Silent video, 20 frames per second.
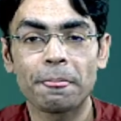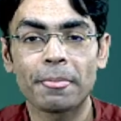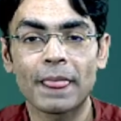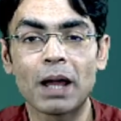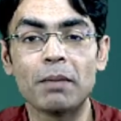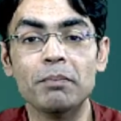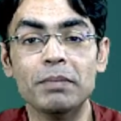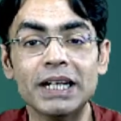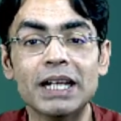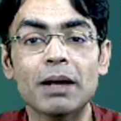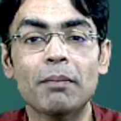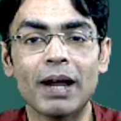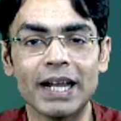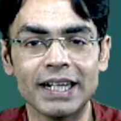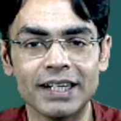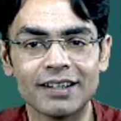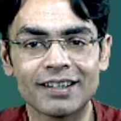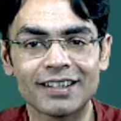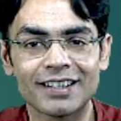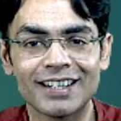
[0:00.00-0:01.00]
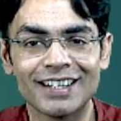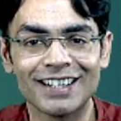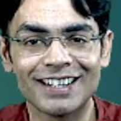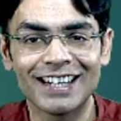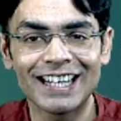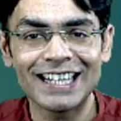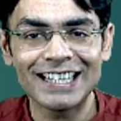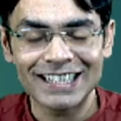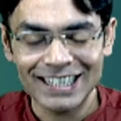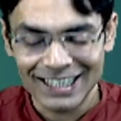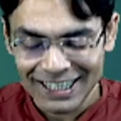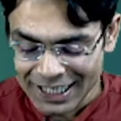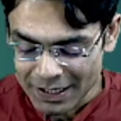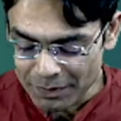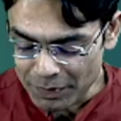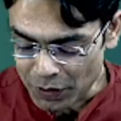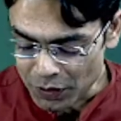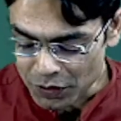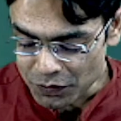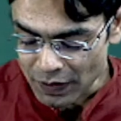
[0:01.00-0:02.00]
Beta minor, right?
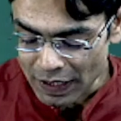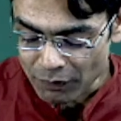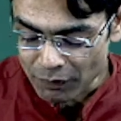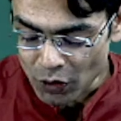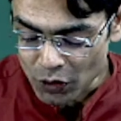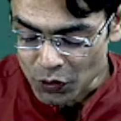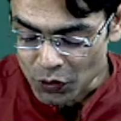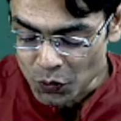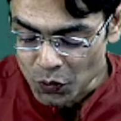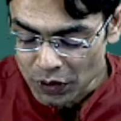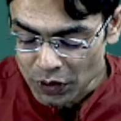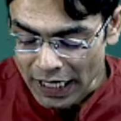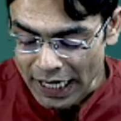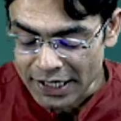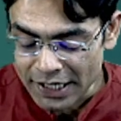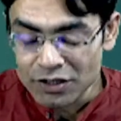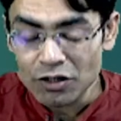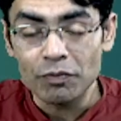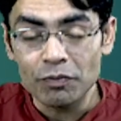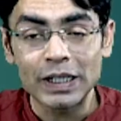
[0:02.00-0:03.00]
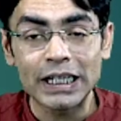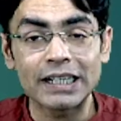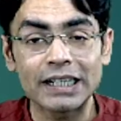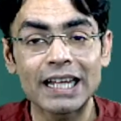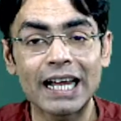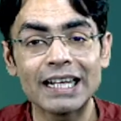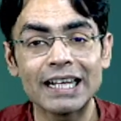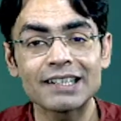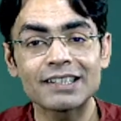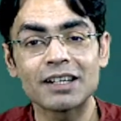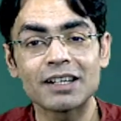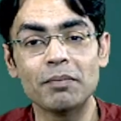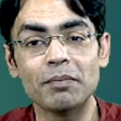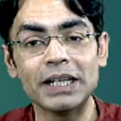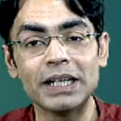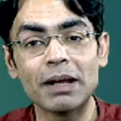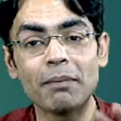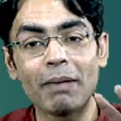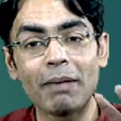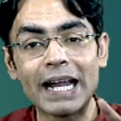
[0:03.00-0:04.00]
Because we have got two kinds of beta thals,
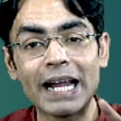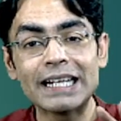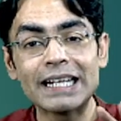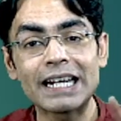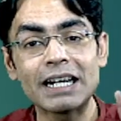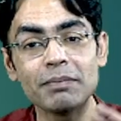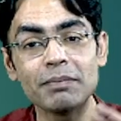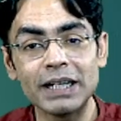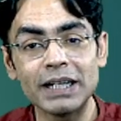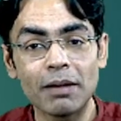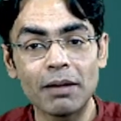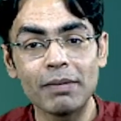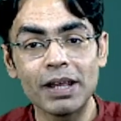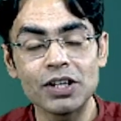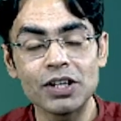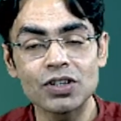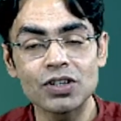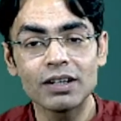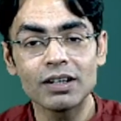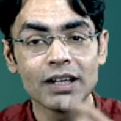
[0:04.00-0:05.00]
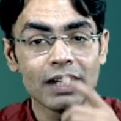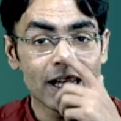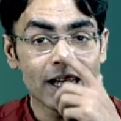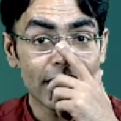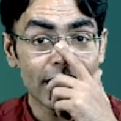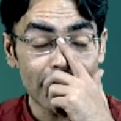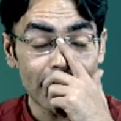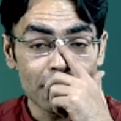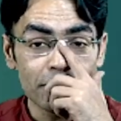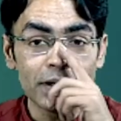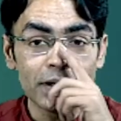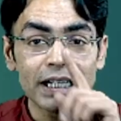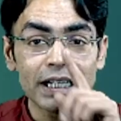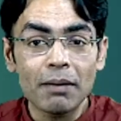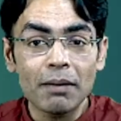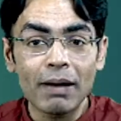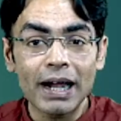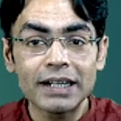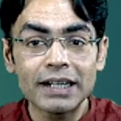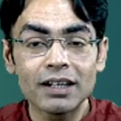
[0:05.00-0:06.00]
beta minor and beta major. In beta
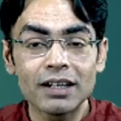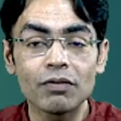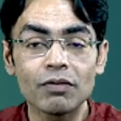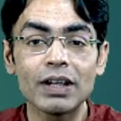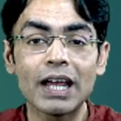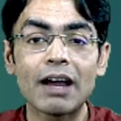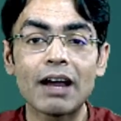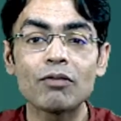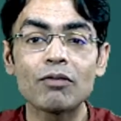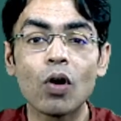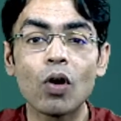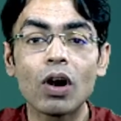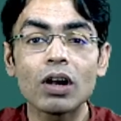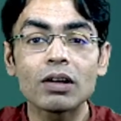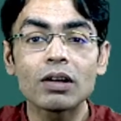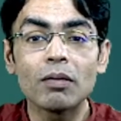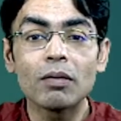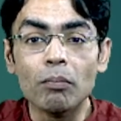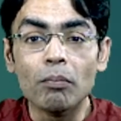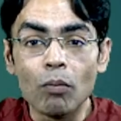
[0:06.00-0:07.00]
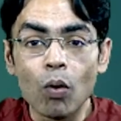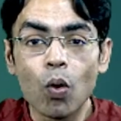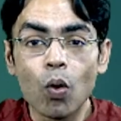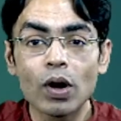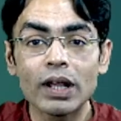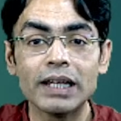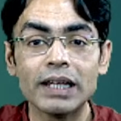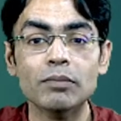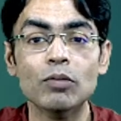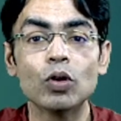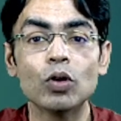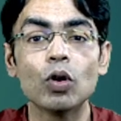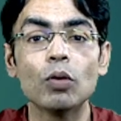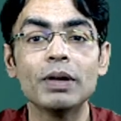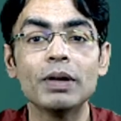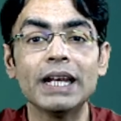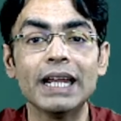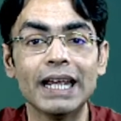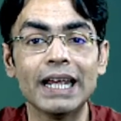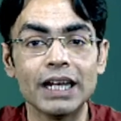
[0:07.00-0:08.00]
minor, we have got more
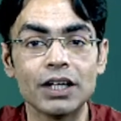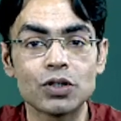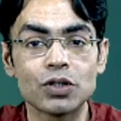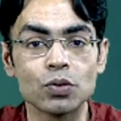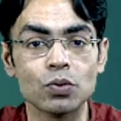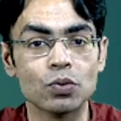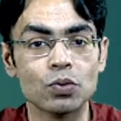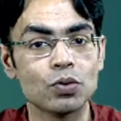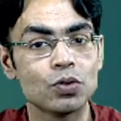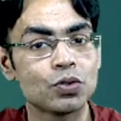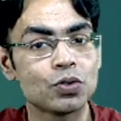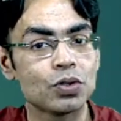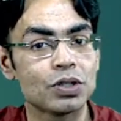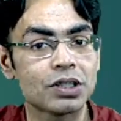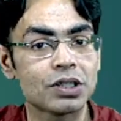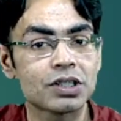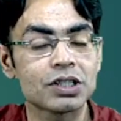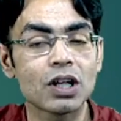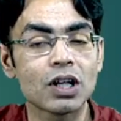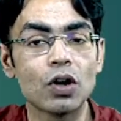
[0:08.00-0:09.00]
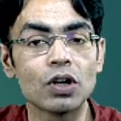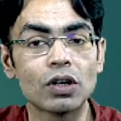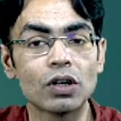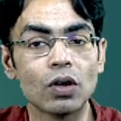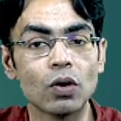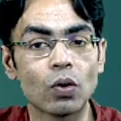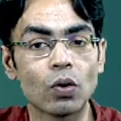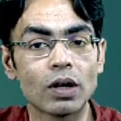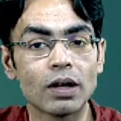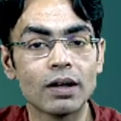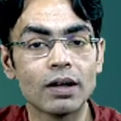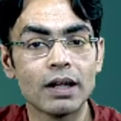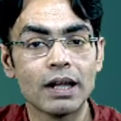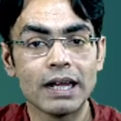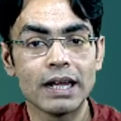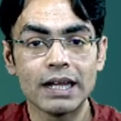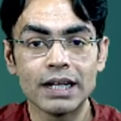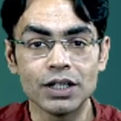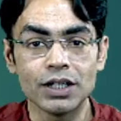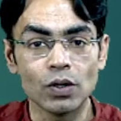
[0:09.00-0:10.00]
hemoglobin A2. So this is how it will look.
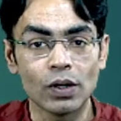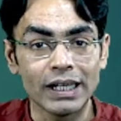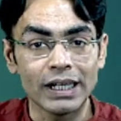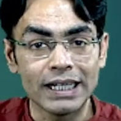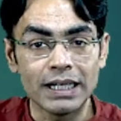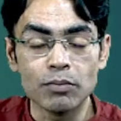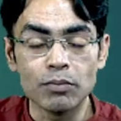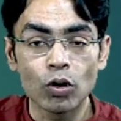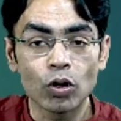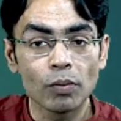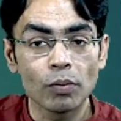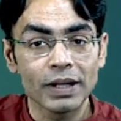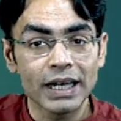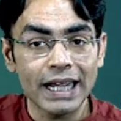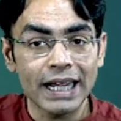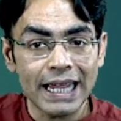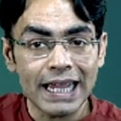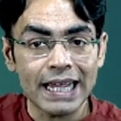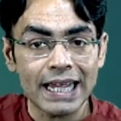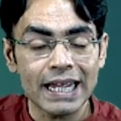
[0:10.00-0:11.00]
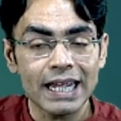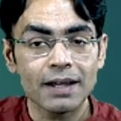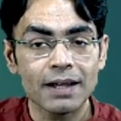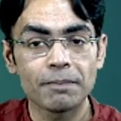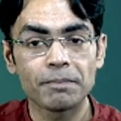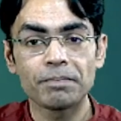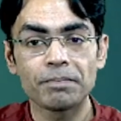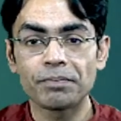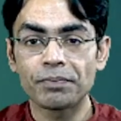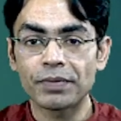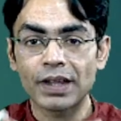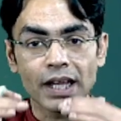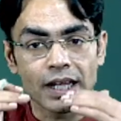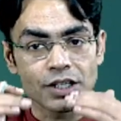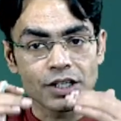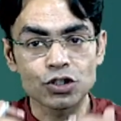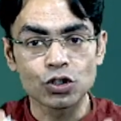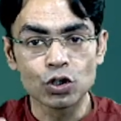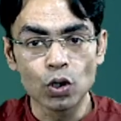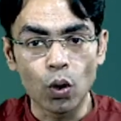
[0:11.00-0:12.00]
Your hemoglobin A
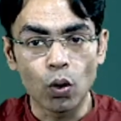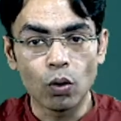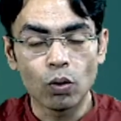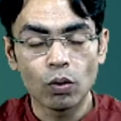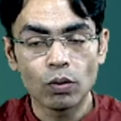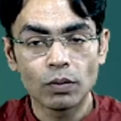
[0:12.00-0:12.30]
is low